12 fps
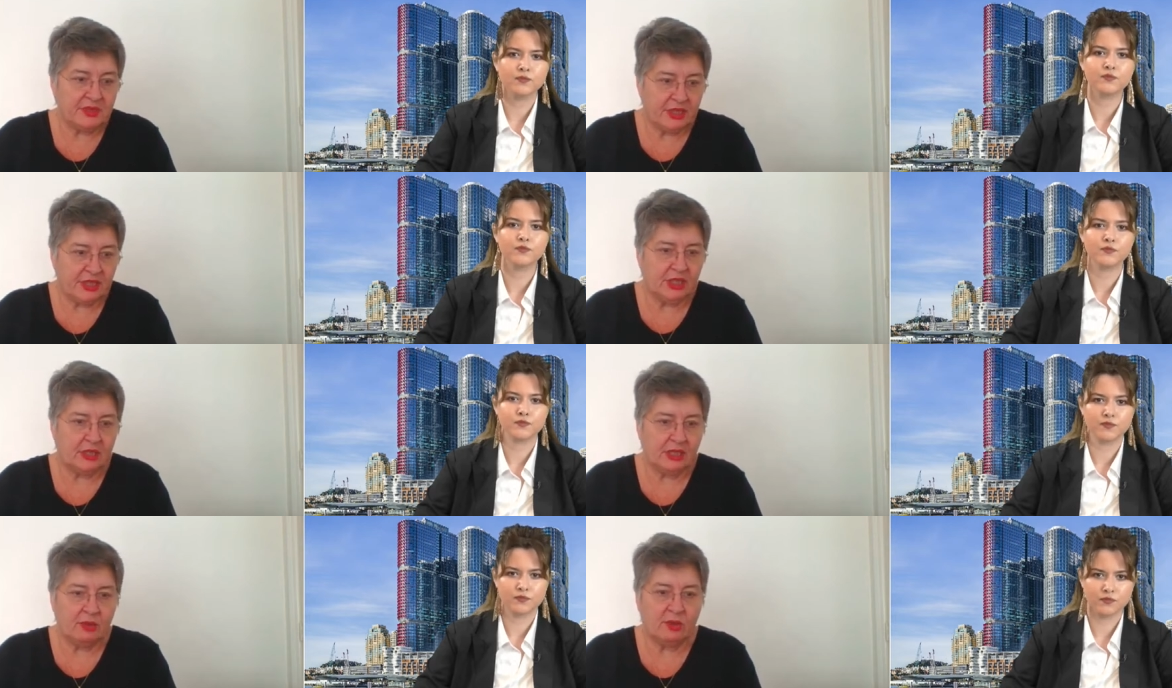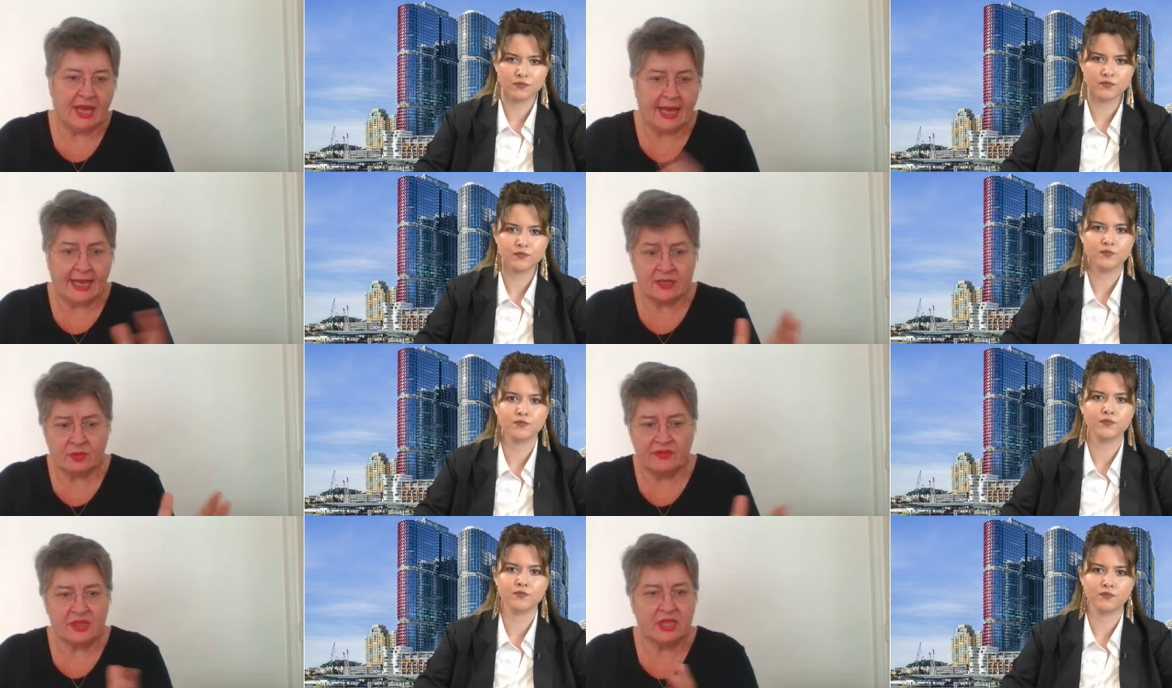Speaker 1: particularly
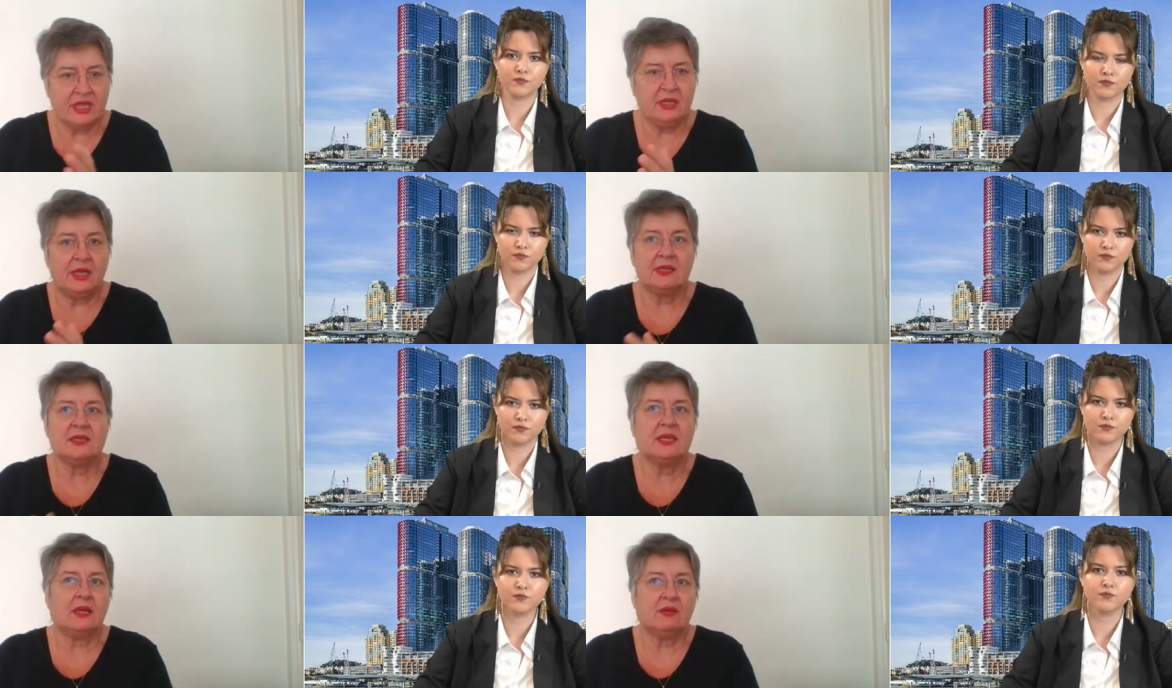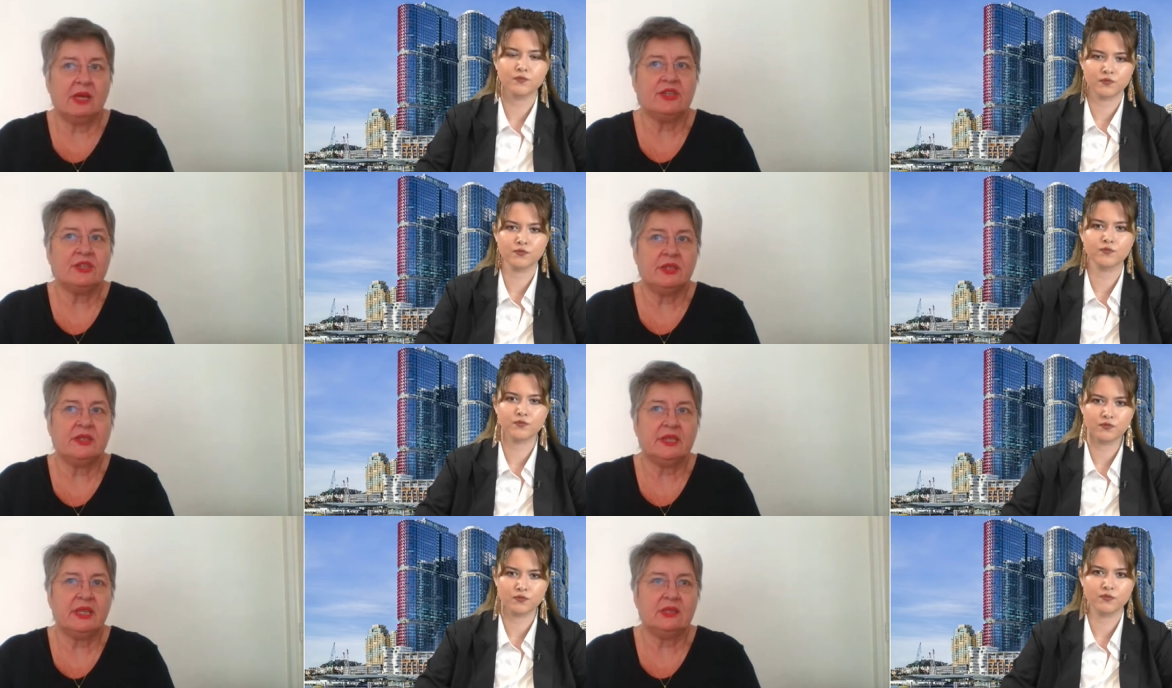as we've seen the acceleration
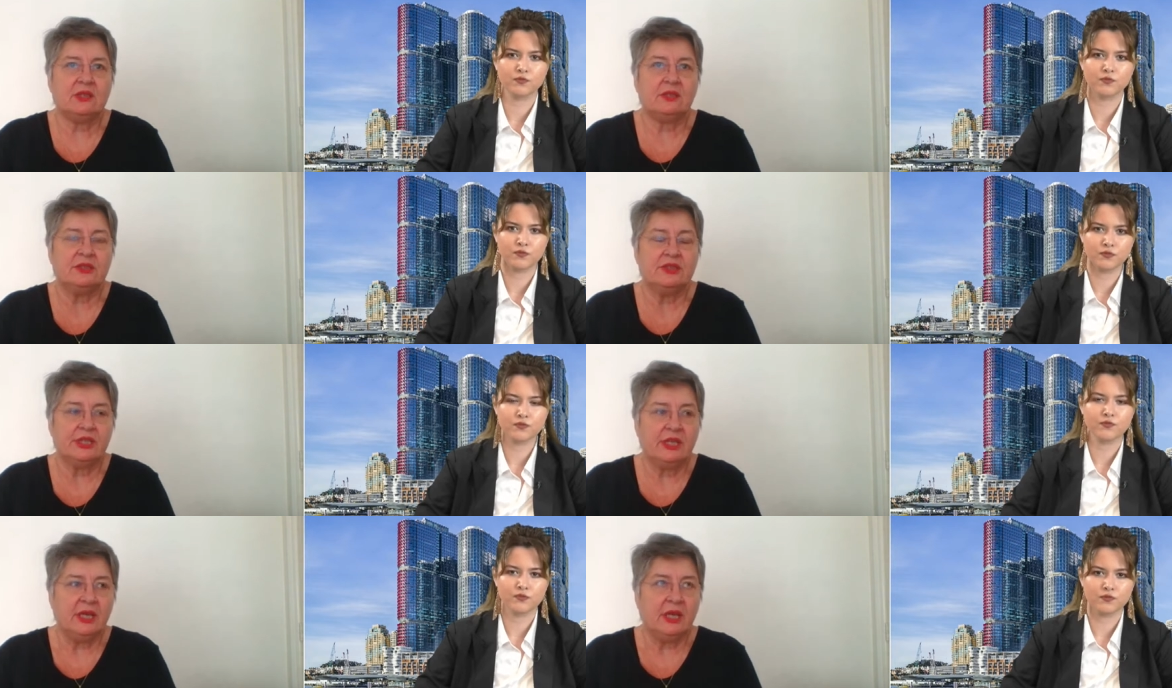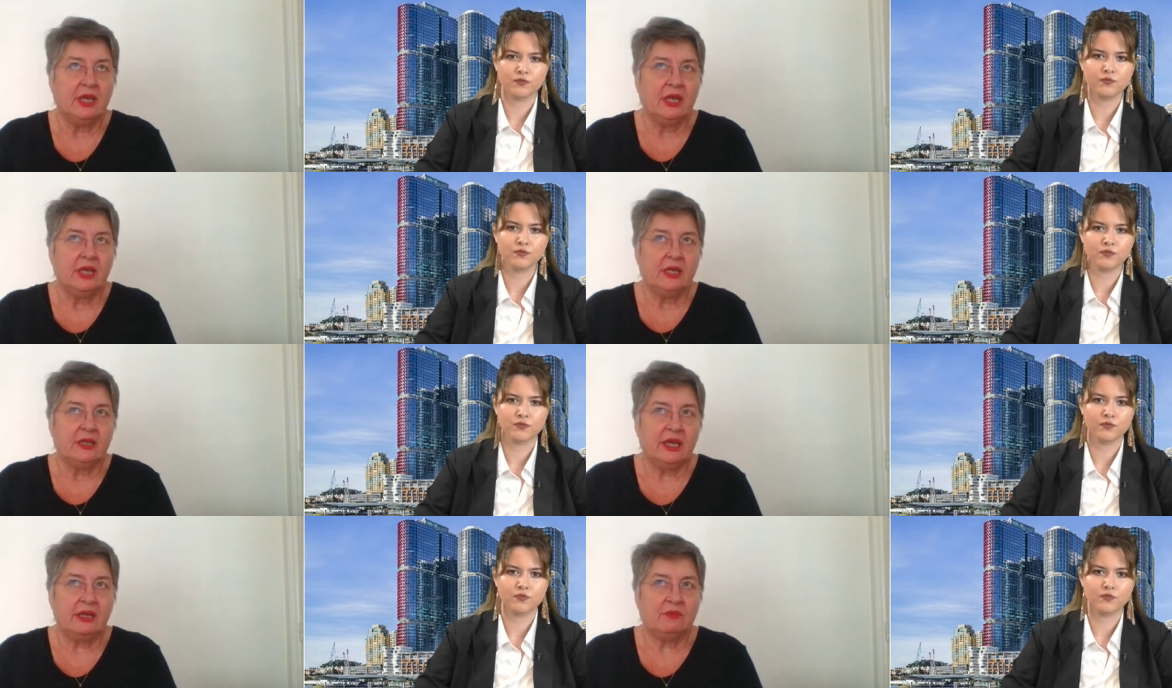in technology,
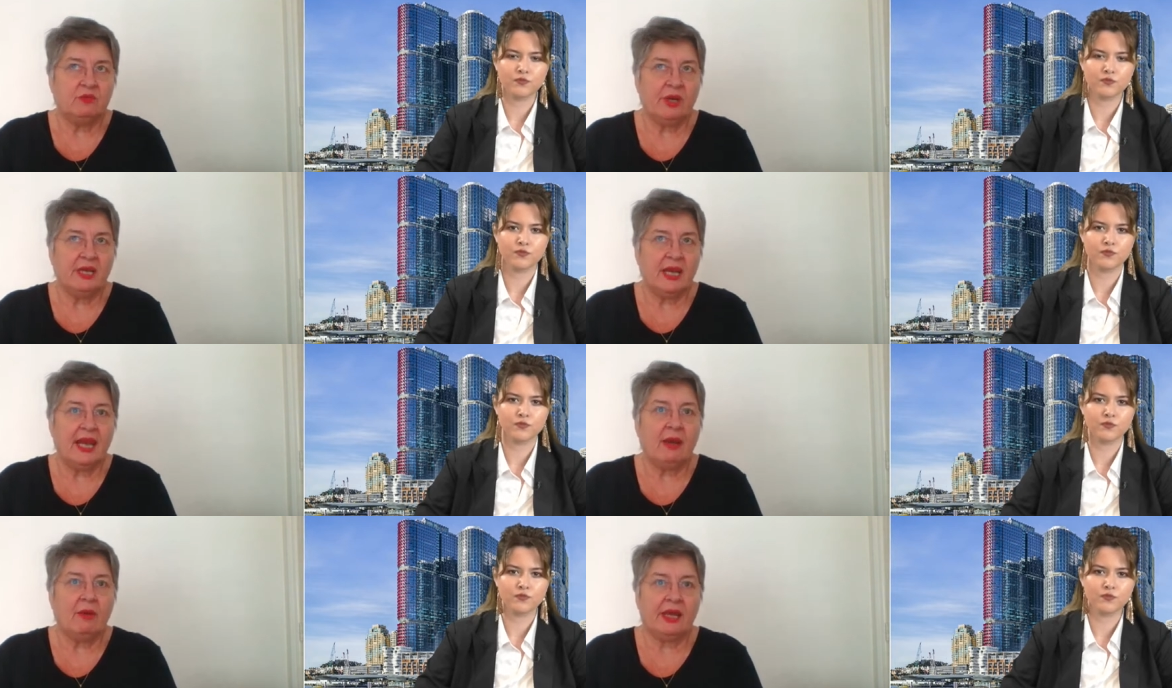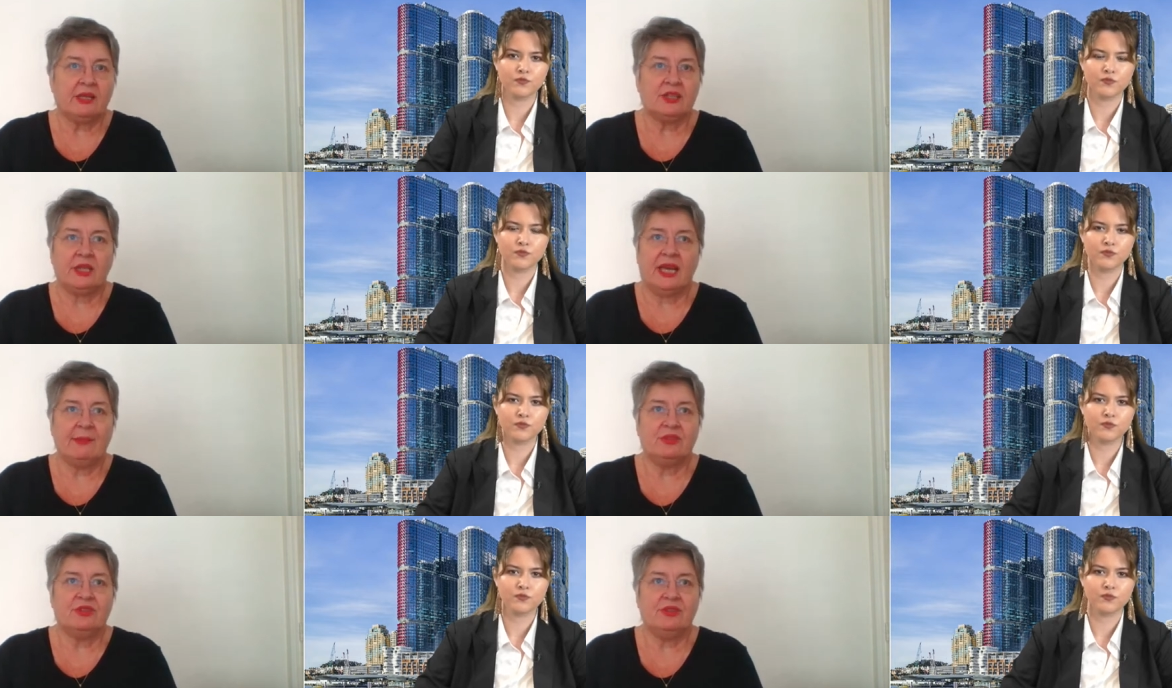that we're now actually
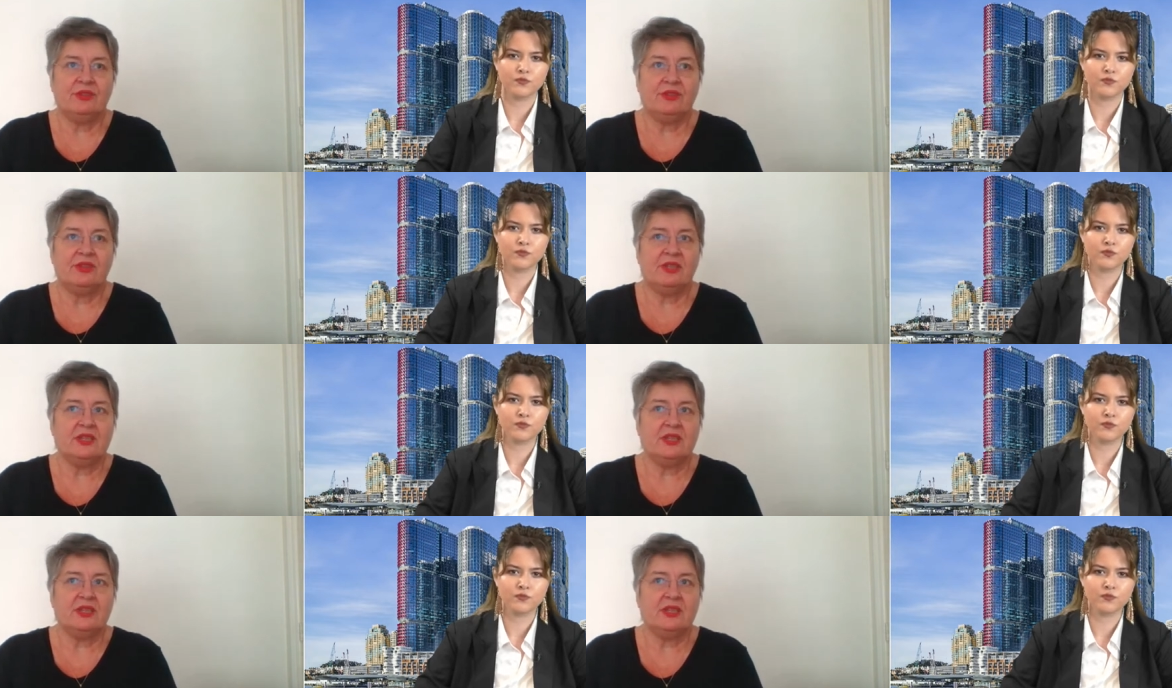able to do